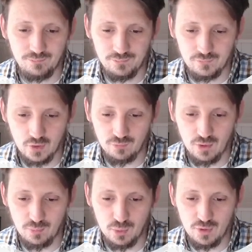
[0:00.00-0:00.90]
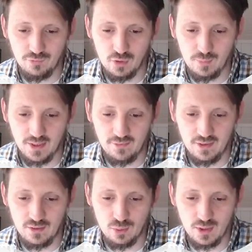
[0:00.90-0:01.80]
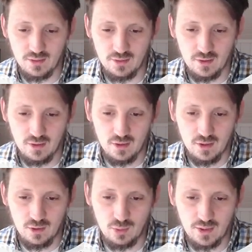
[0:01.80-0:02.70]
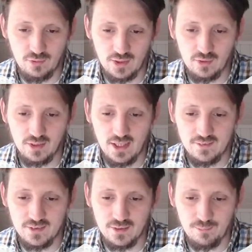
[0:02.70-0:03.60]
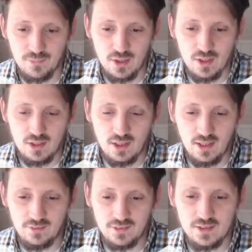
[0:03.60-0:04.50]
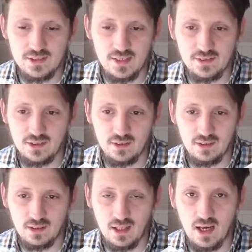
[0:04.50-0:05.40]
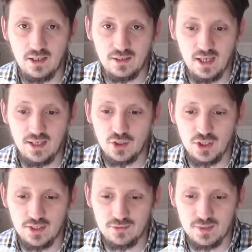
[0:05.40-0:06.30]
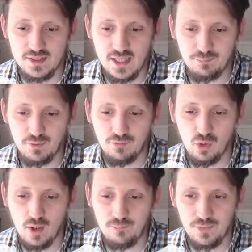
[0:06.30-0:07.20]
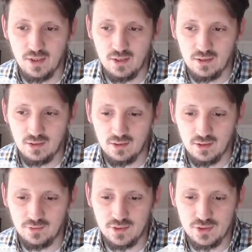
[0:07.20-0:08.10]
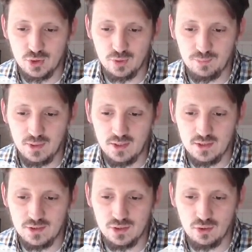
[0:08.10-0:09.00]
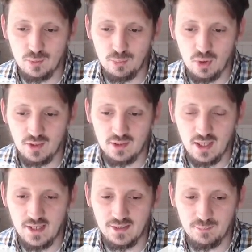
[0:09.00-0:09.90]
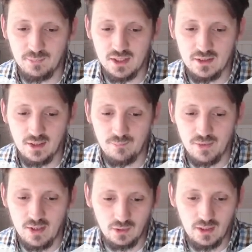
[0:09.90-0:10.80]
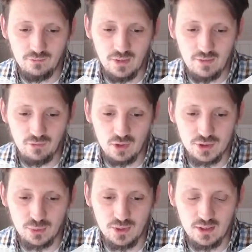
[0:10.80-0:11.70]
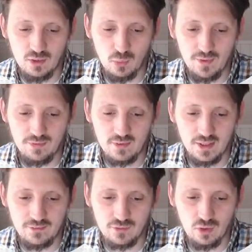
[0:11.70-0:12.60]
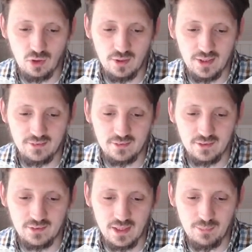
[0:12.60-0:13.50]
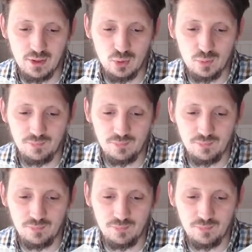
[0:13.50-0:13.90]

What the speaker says: Not very beautiful, but I think you can recognize it. And this has a height h, as we said before. This should be 0.8 meter, and we have also here a width, let's call that w,